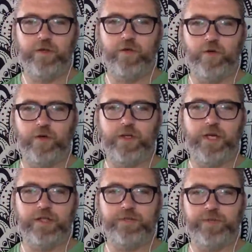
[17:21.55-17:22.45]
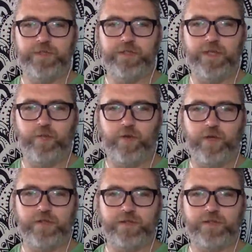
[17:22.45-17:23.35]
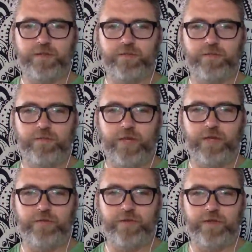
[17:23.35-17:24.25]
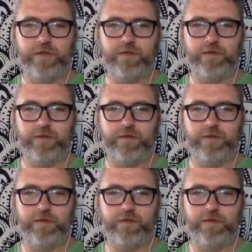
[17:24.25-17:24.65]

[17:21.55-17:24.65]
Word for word: your engagement in that process can benefit